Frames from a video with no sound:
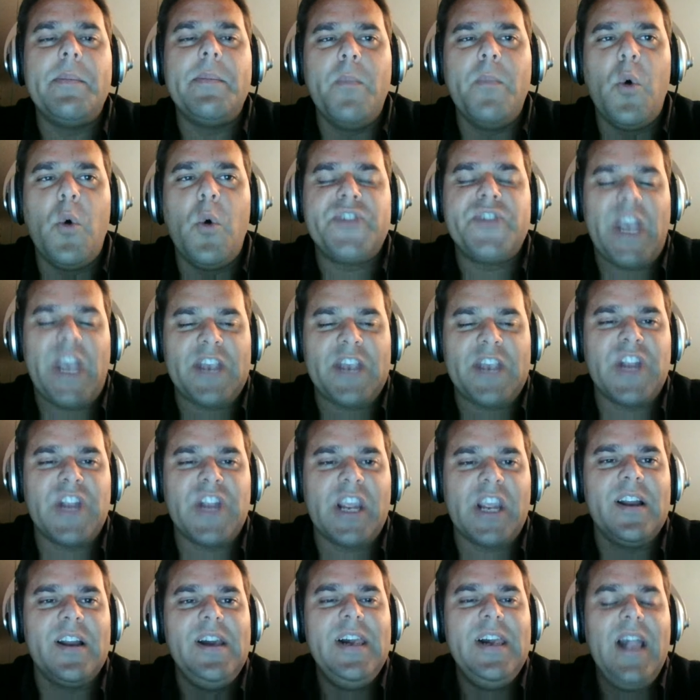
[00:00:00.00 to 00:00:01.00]
more
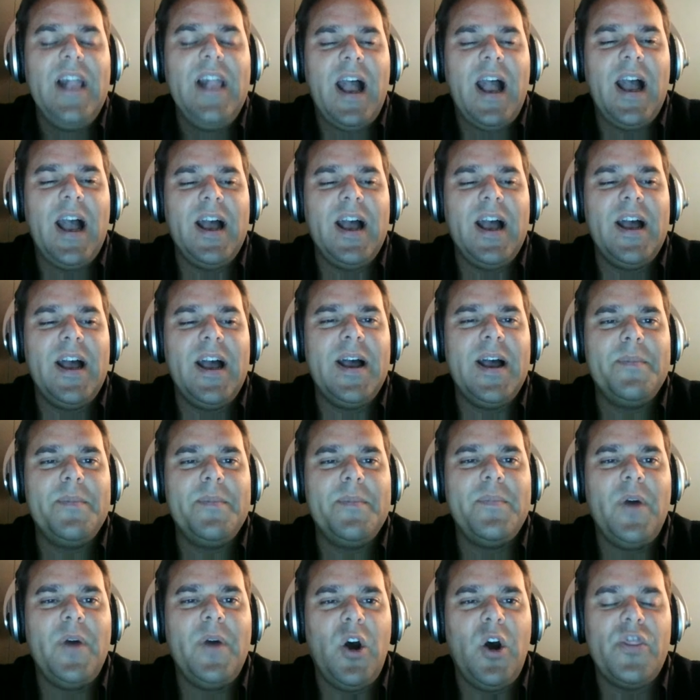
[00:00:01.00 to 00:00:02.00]
testing
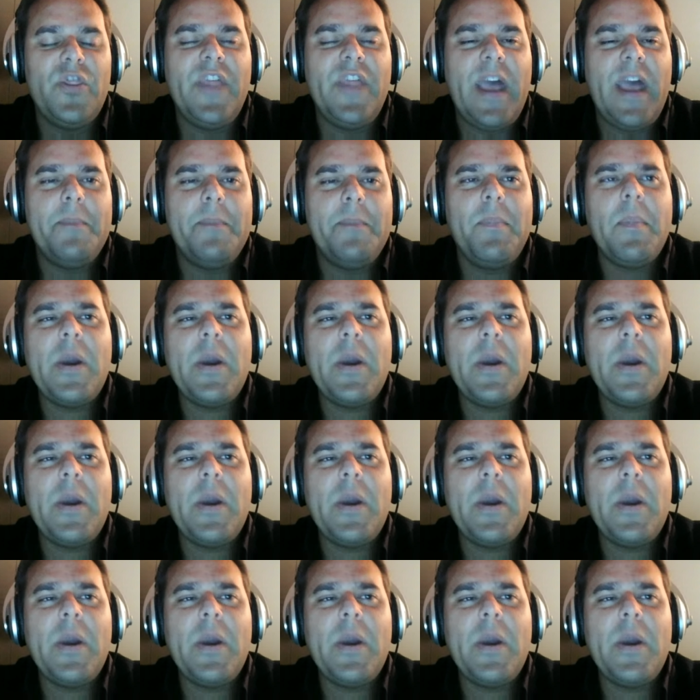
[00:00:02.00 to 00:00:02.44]
on there.